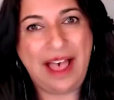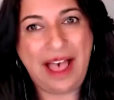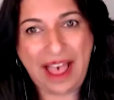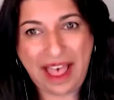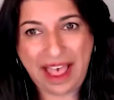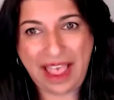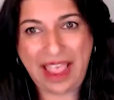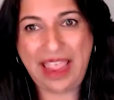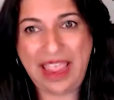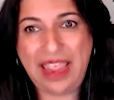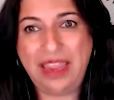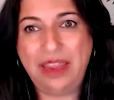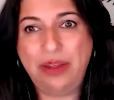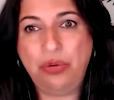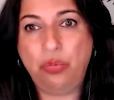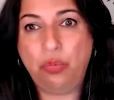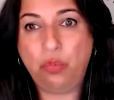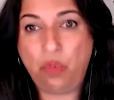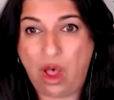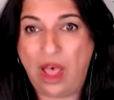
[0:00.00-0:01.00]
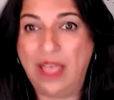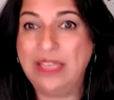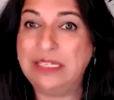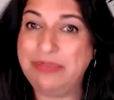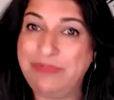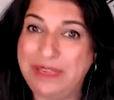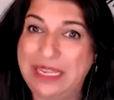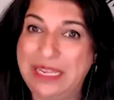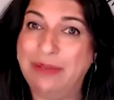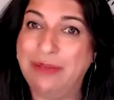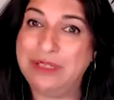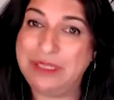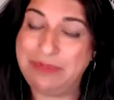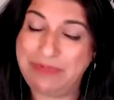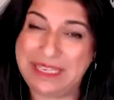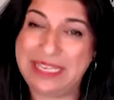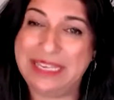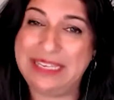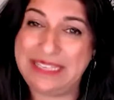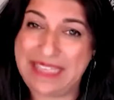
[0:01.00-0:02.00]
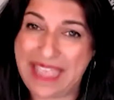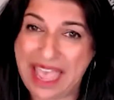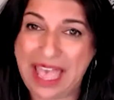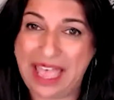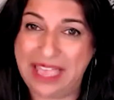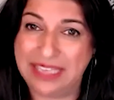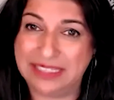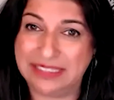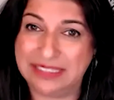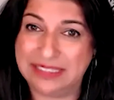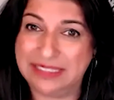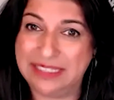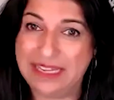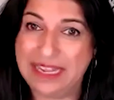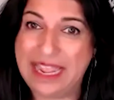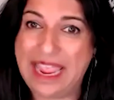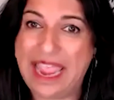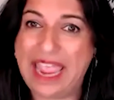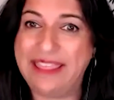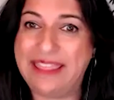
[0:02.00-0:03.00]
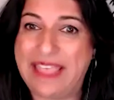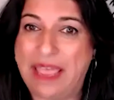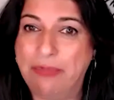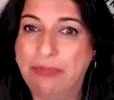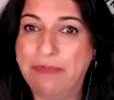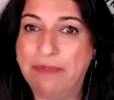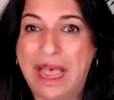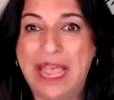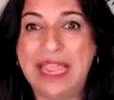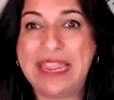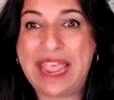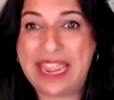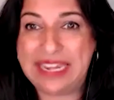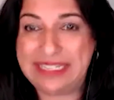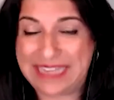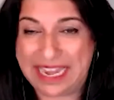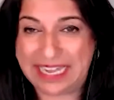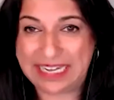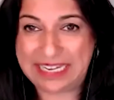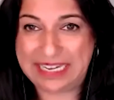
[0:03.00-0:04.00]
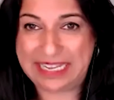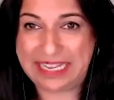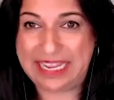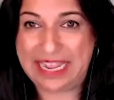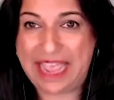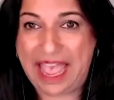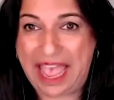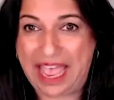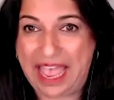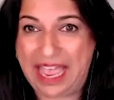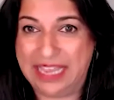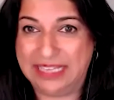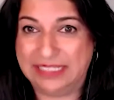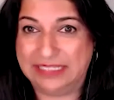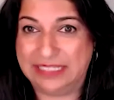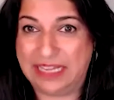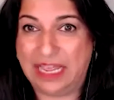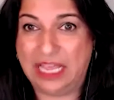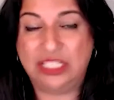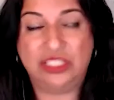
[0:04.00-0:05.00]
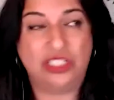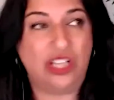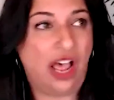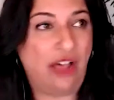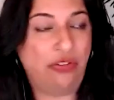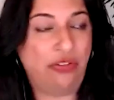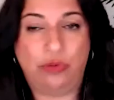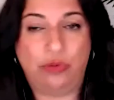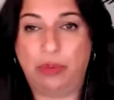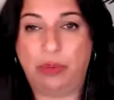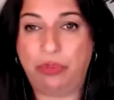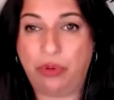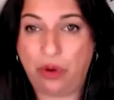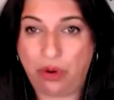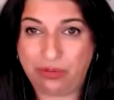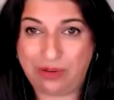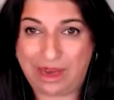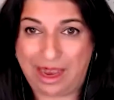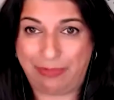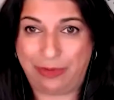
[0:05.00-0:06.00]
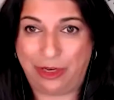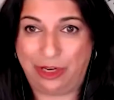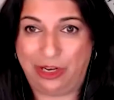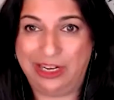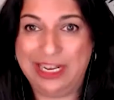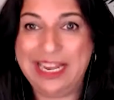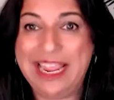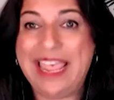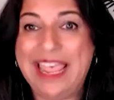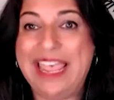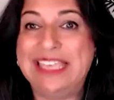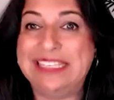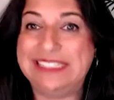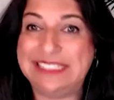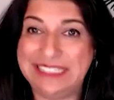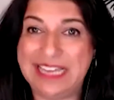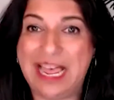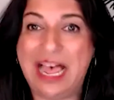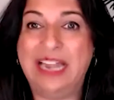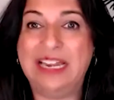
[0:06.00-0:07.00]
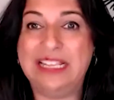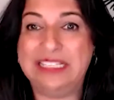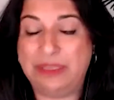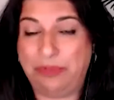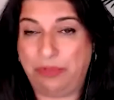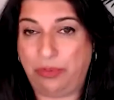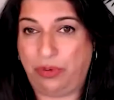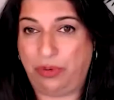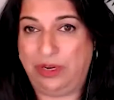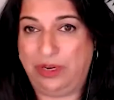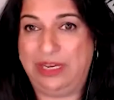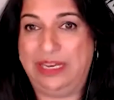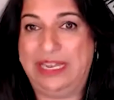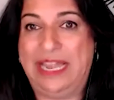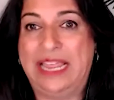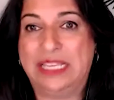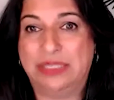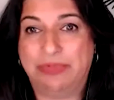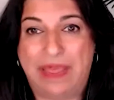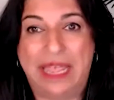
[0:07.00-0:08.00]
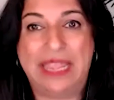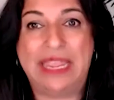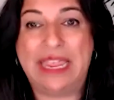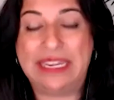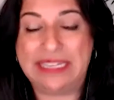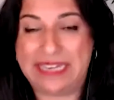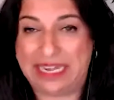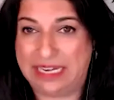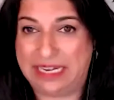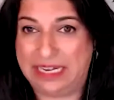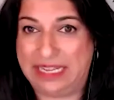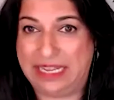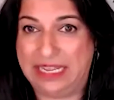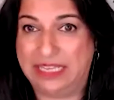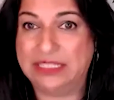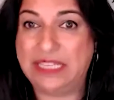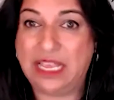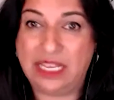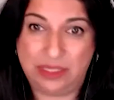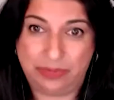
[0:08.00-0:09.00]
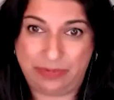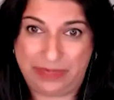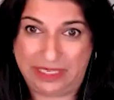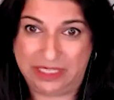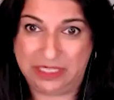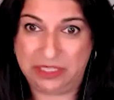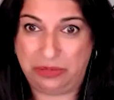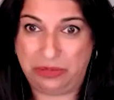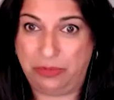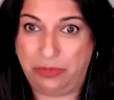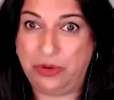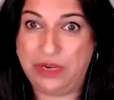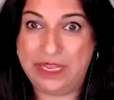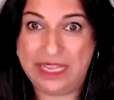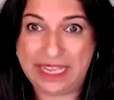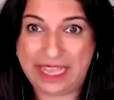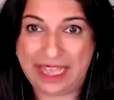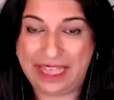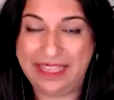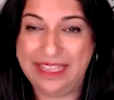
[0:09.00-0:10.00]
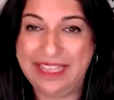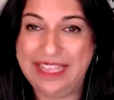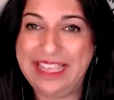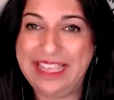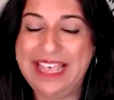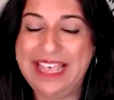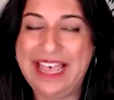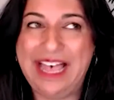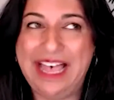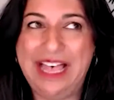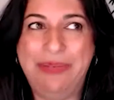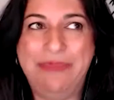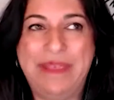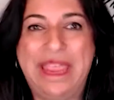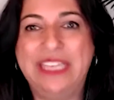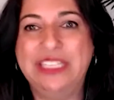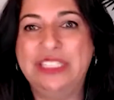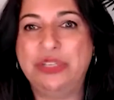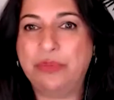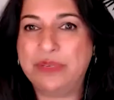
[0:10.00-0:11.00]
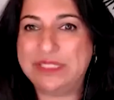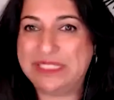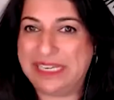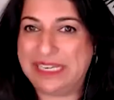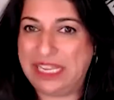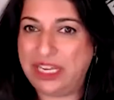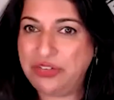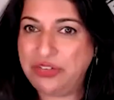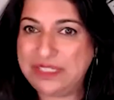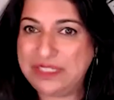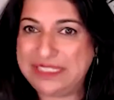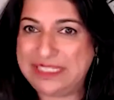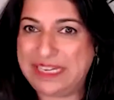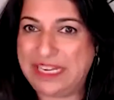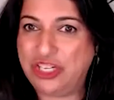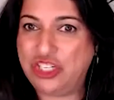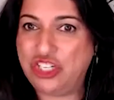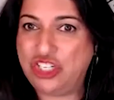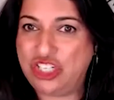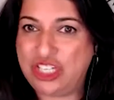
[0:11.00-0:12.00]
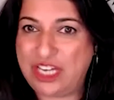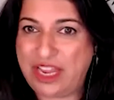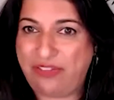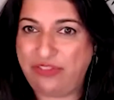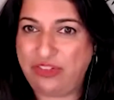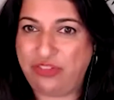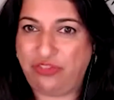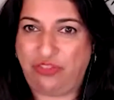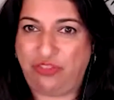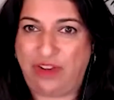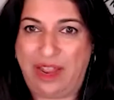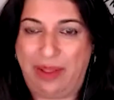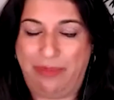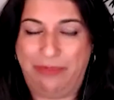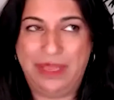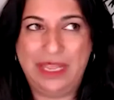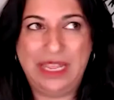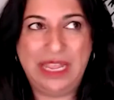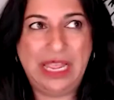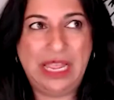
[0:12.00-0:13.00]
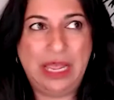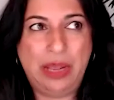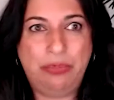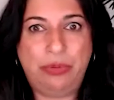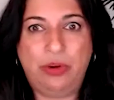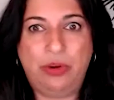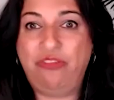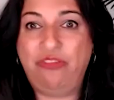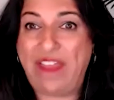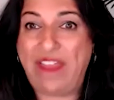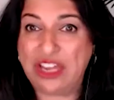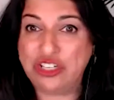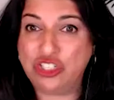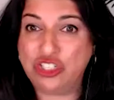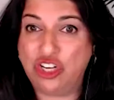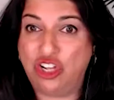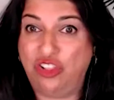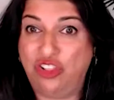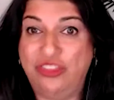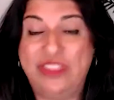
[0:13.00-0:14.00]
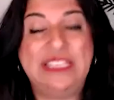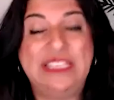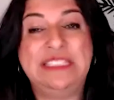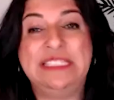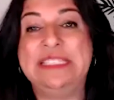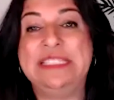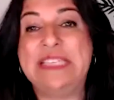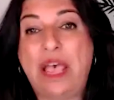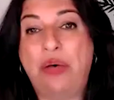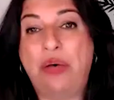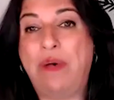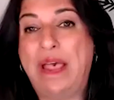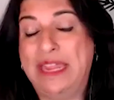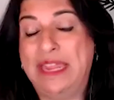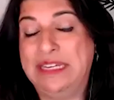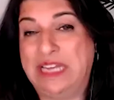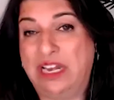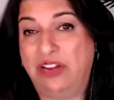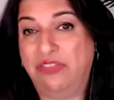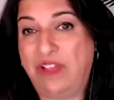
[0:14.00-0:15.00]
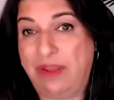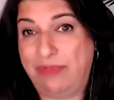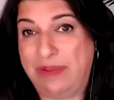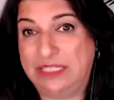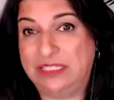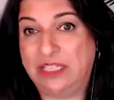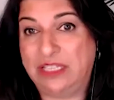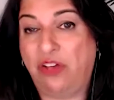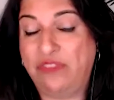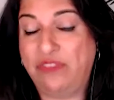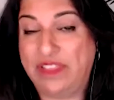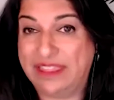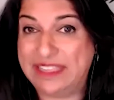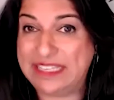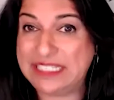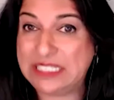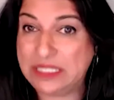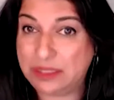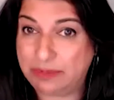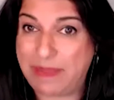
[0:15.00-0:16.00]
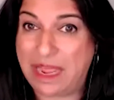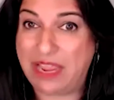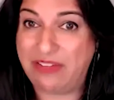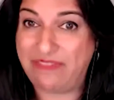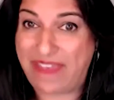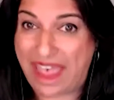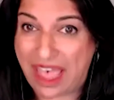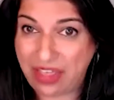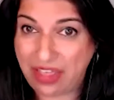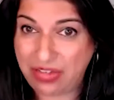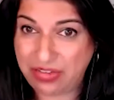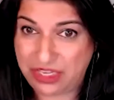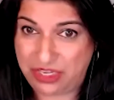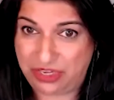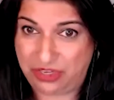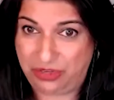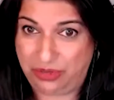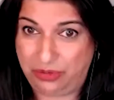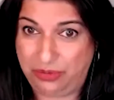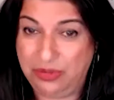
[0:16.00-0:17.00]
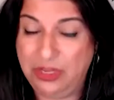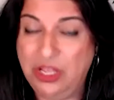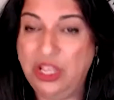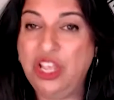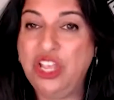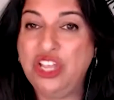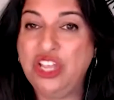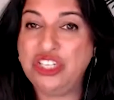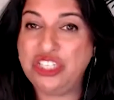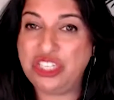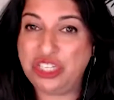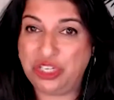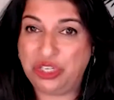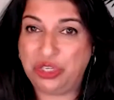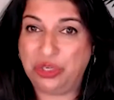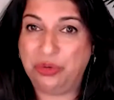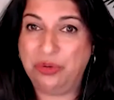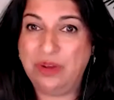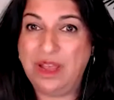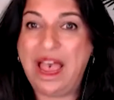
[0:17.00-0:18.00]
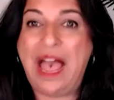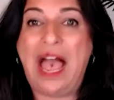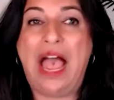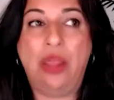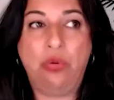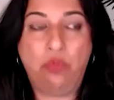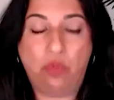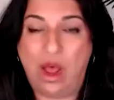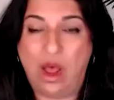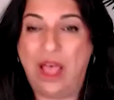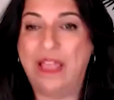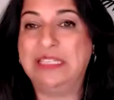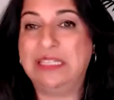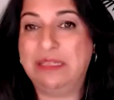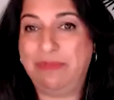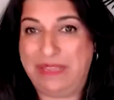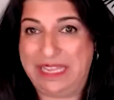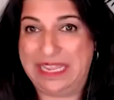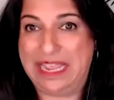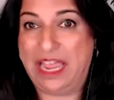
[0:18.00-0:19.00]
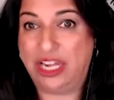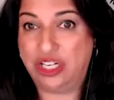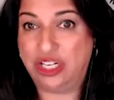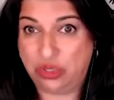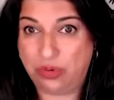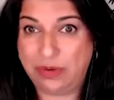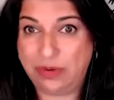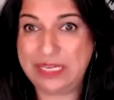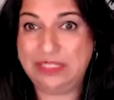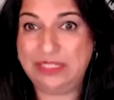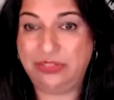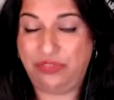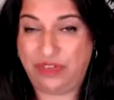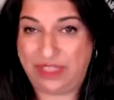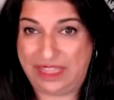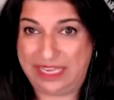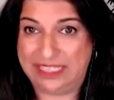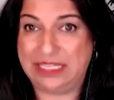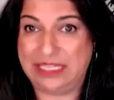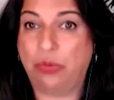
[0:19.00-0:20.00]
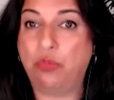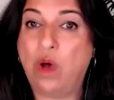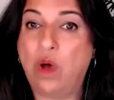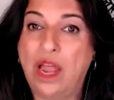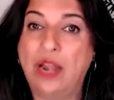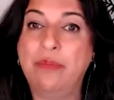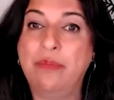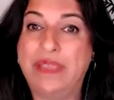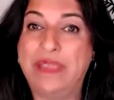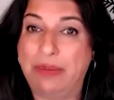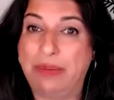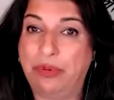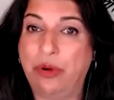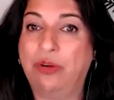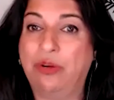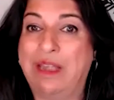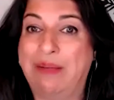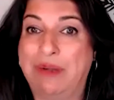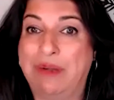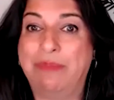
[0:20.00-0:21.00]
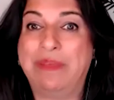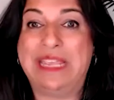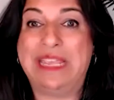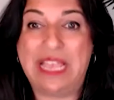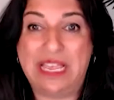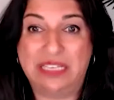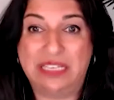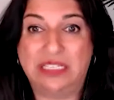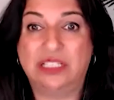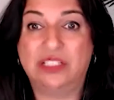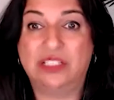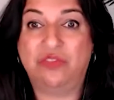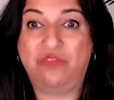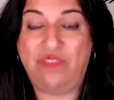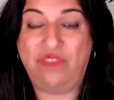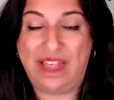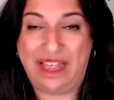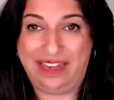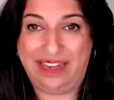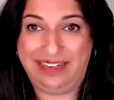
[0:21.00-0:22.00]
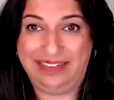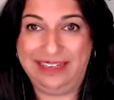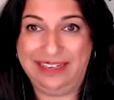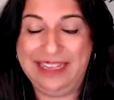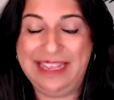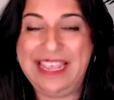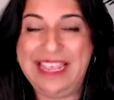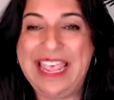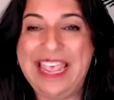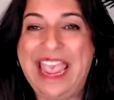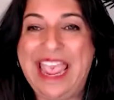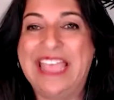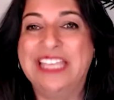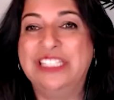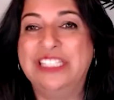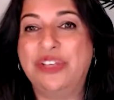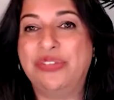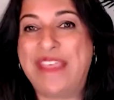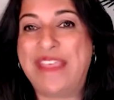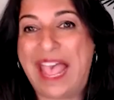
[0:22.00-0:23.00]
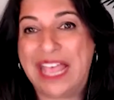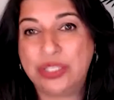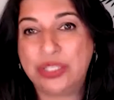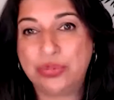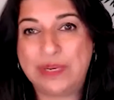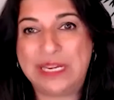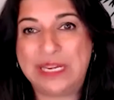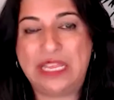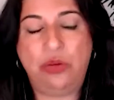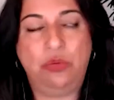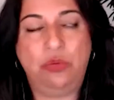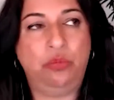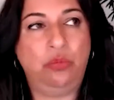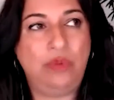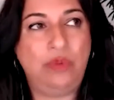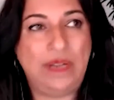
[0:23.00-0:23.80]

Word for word: I want to be able to be a yes, and that mm-hmm. my identity as a software programmer is not as important as my identity as husband to Moneeka. Um, and so it was an interesting shift from professional, this is how I identify myself and this is my value, to I want to be at choice for this. I want to be a programmer because it's fun. And so that's when he